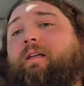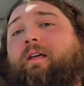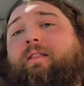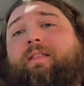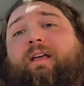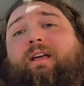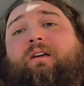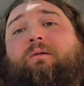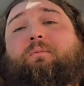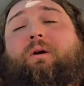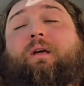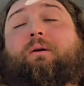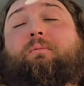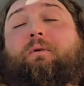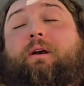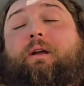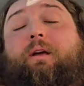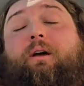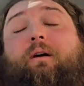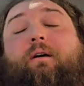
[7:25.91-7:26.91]
that they can make
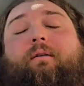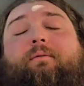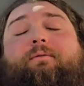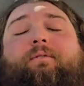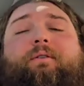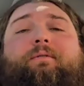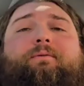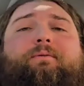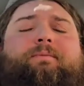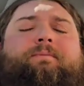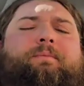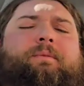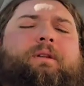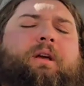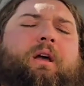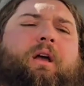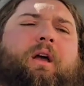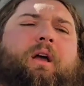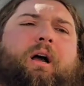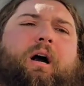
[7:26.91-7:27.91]
money off
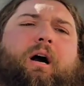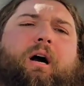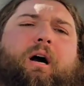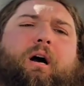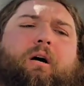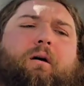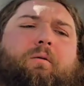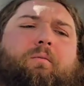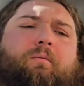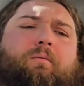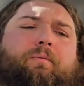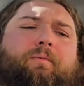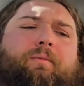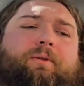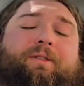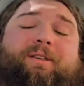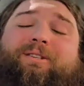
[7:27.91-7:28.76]
of.